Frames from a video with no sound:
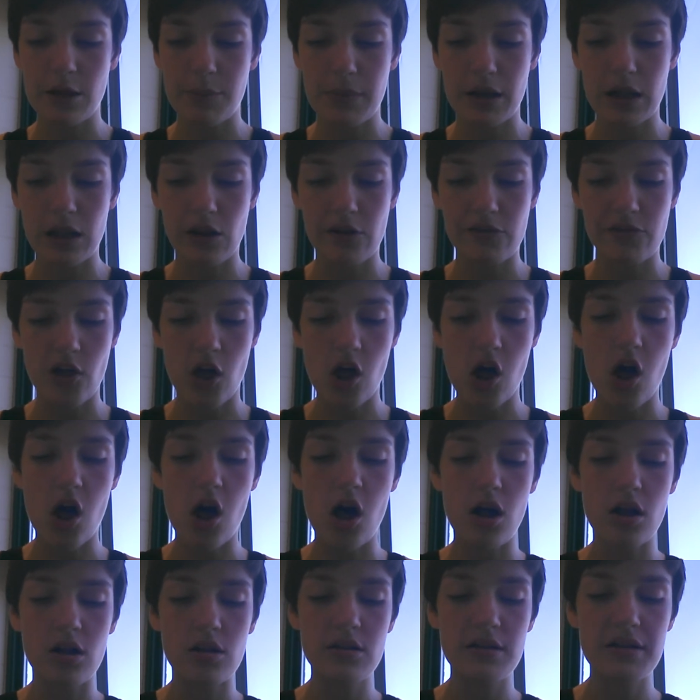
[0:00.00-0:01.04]
in the middle of the
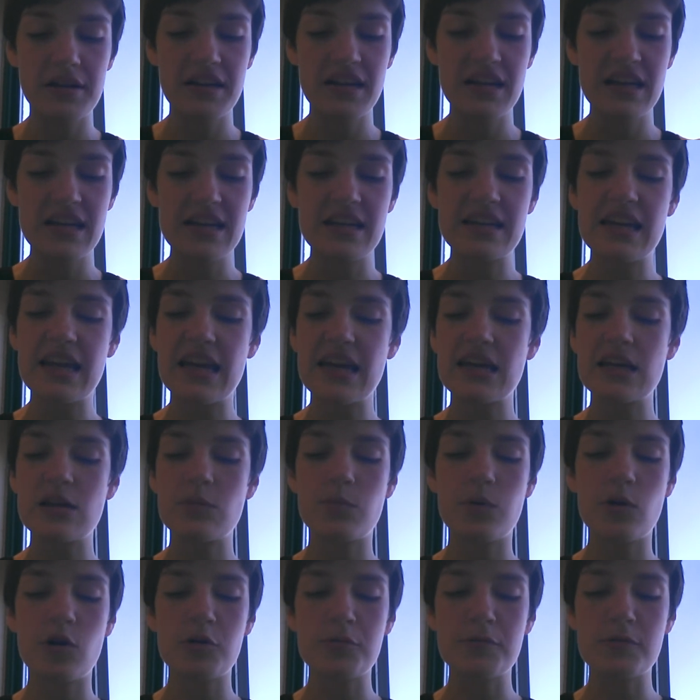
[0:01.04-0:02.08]
hall.
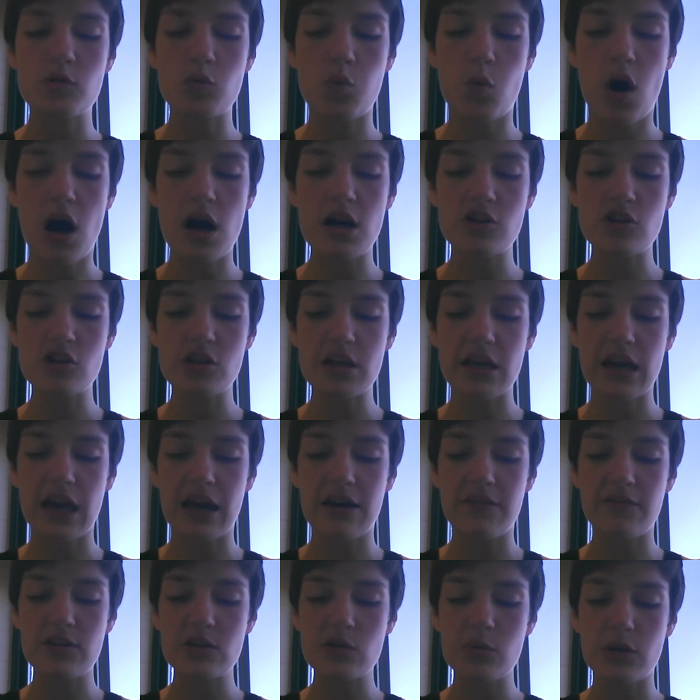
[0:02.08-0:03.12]
Naked bulbs washed the
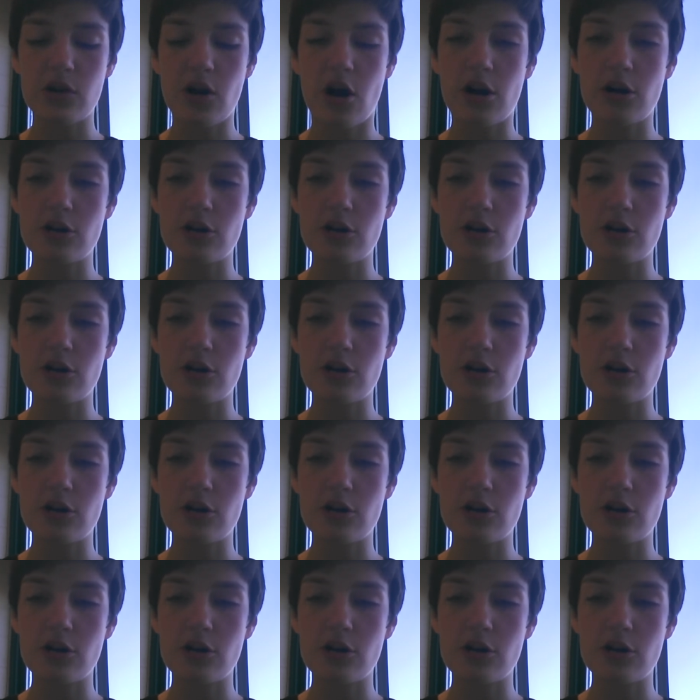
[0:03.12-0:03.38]
canvas with